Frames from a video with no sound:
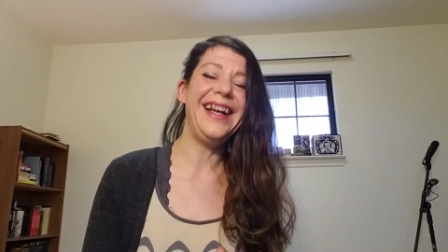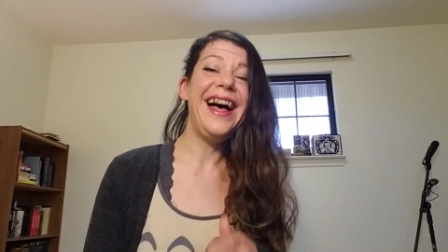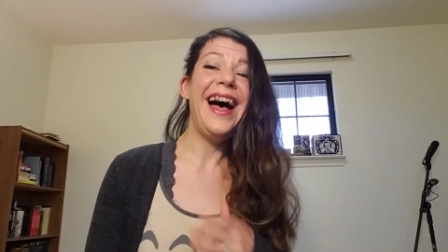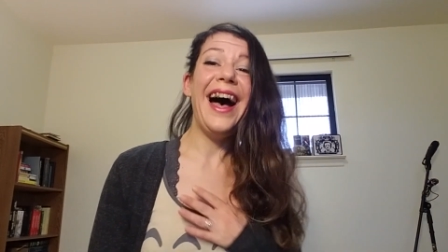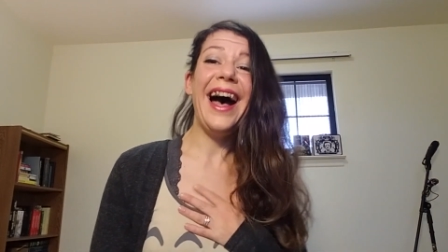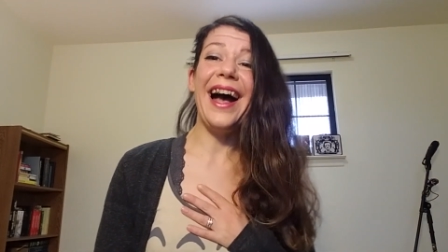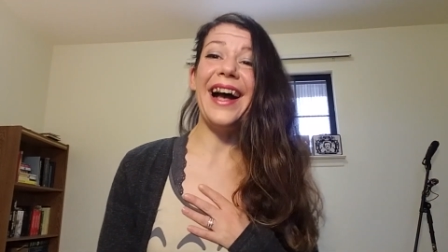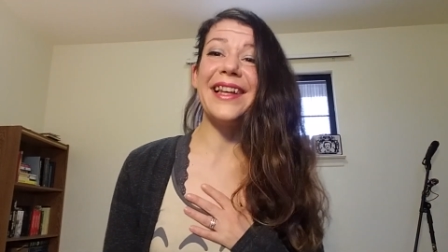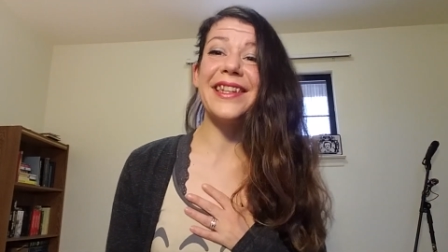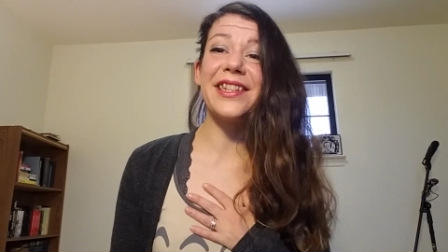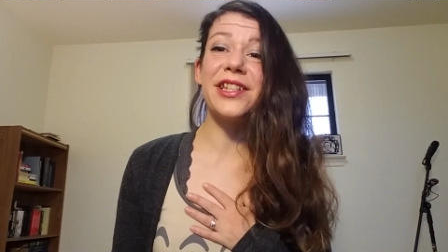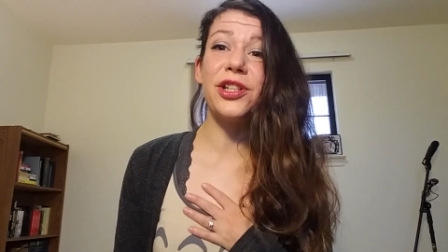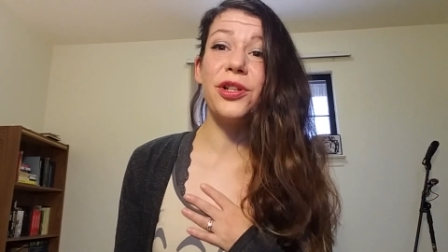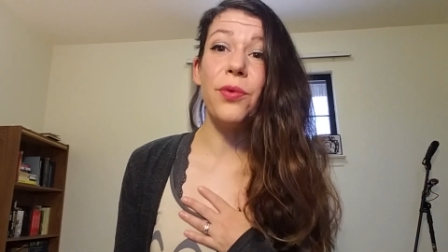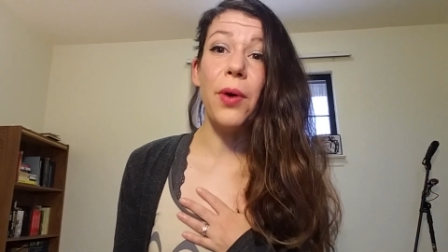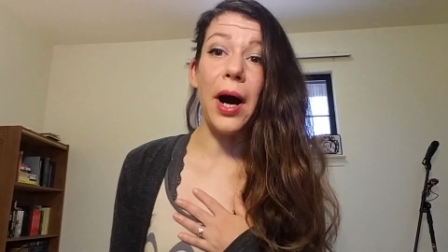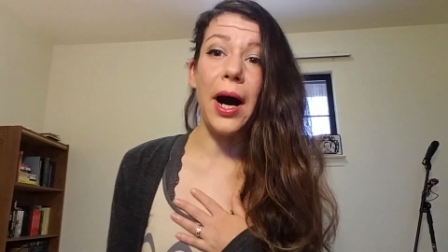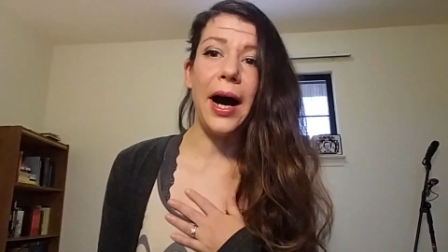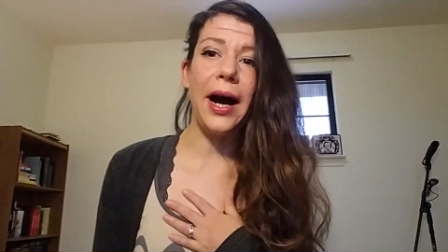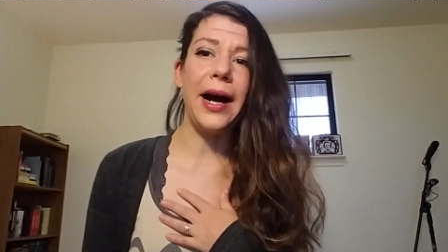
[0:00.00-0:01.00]
As
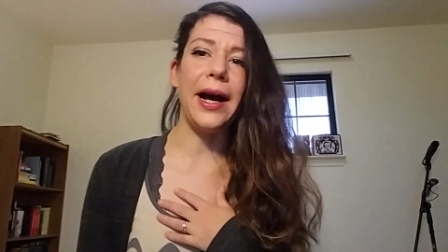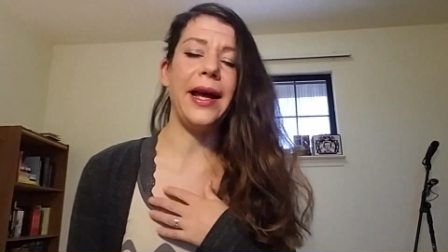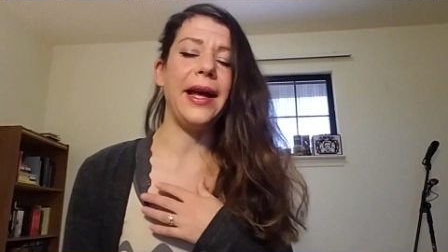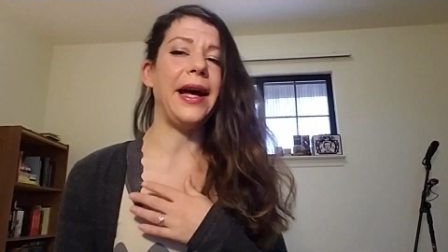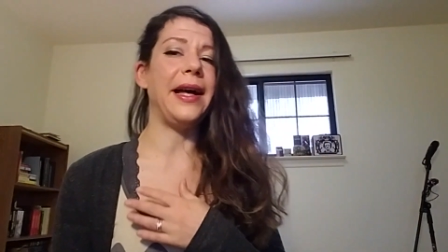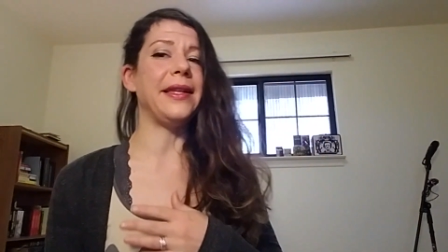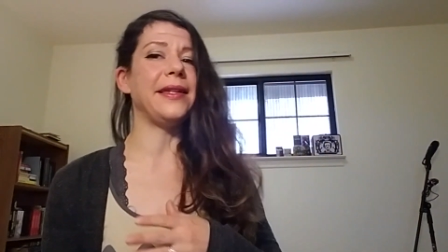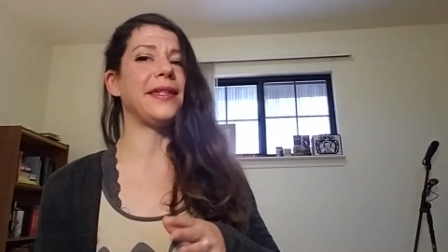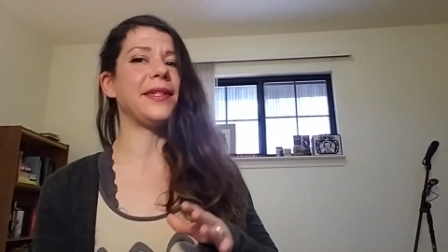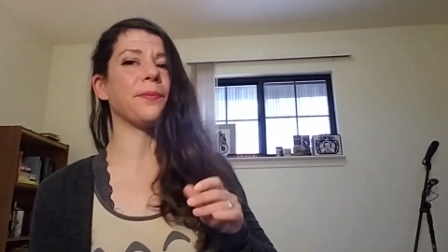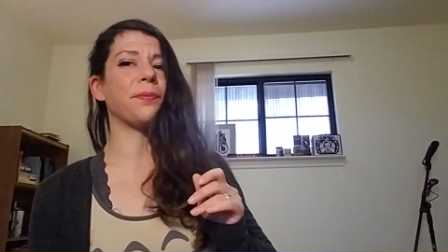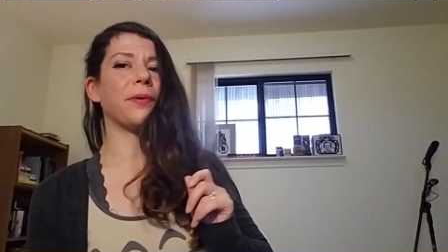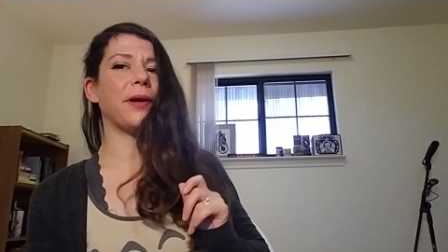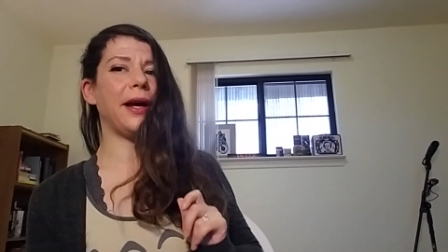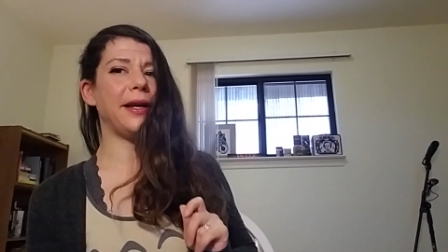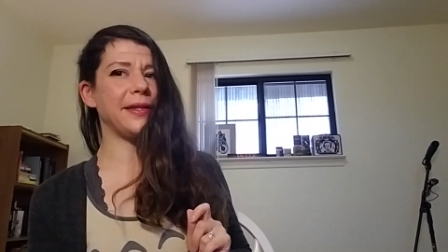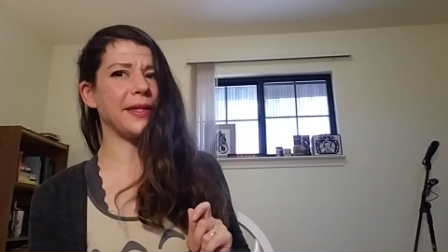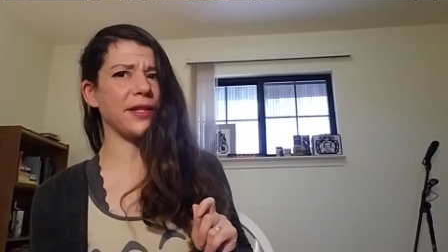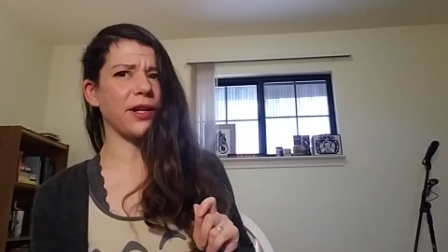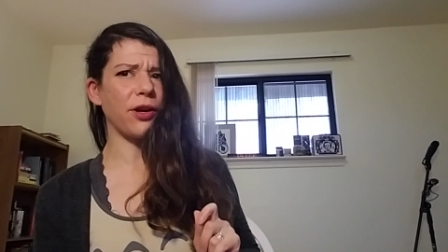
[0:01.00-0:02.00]
do I, as
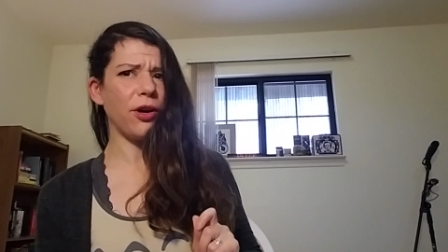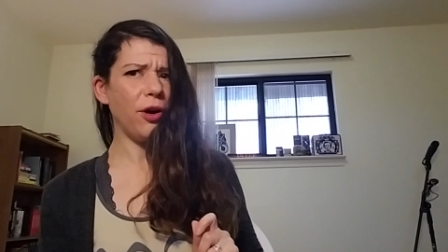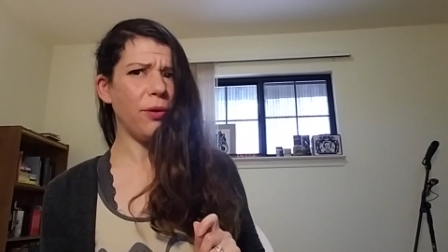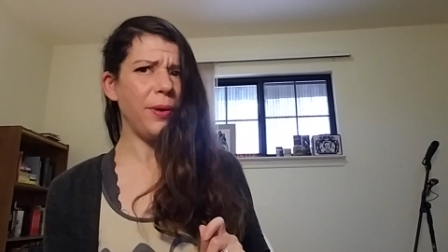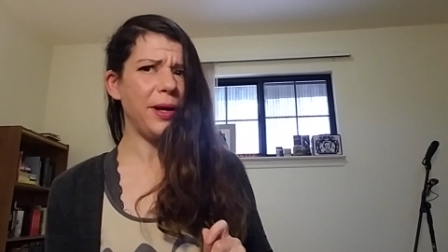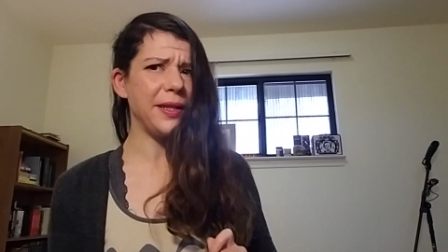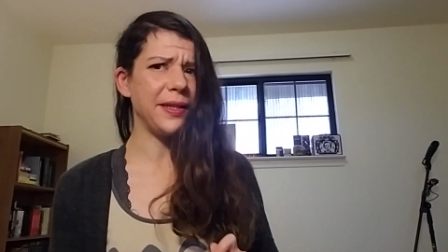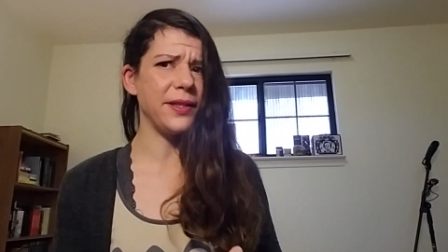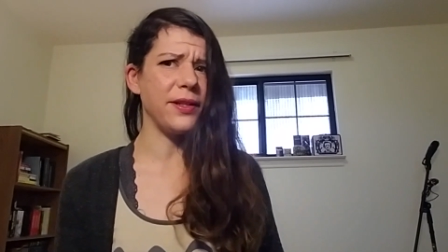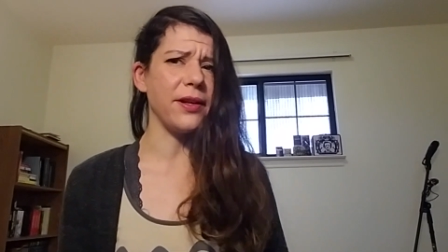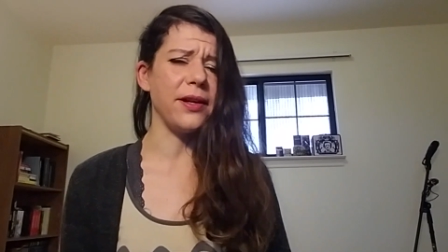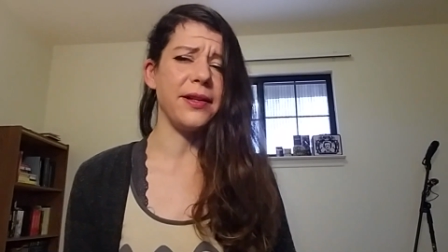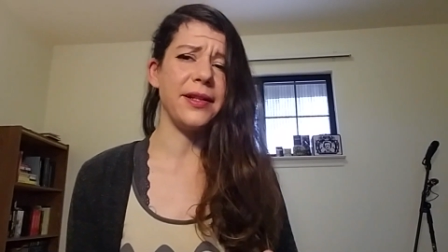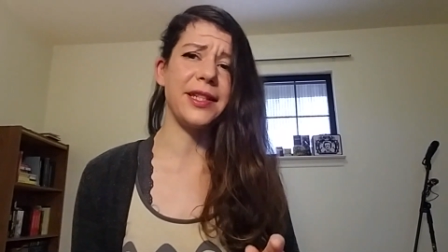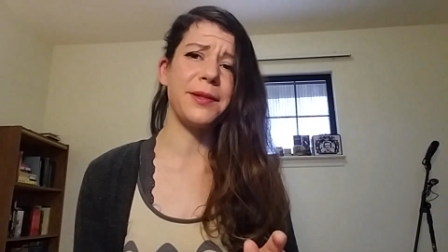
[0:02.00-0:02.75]
surprises are always good,